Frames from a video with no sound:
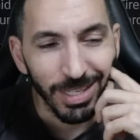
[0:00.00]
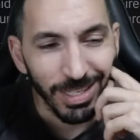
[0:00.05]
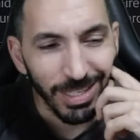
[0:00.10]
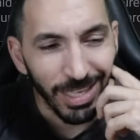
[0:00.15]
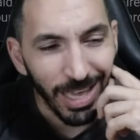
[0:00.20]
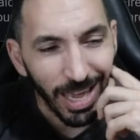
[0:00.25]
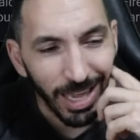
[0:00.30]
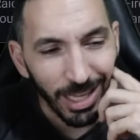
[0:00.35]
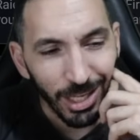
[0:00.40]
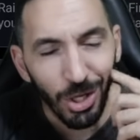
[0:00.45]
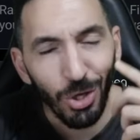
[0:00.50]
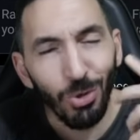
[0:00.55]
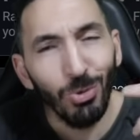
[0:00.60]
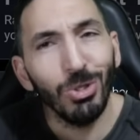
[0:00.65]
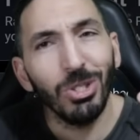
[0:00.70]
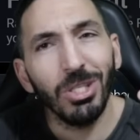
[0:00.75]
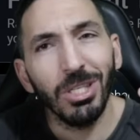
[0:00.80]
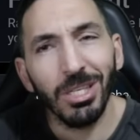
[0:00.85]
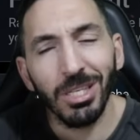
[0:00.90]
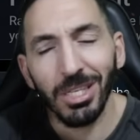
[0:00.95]
Yeah,
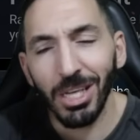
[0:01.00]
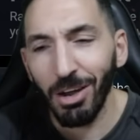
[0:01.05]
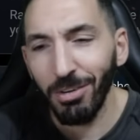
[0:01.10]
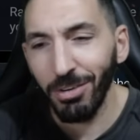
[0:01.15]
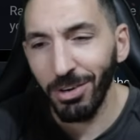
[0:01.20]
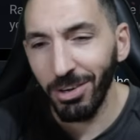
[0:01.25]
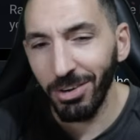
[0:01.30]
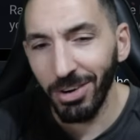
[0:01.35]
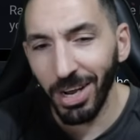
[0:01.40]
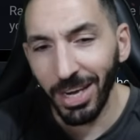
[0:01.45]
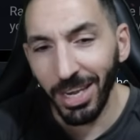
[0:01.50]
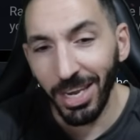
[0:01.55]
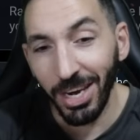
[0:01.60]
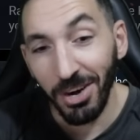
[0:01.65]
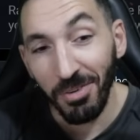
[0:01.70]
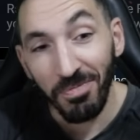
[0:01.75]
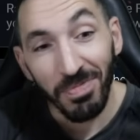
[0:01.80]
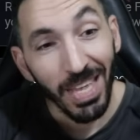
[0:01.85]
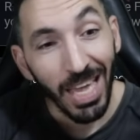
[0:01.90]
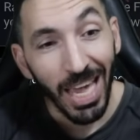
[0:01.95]
huge discovery right here.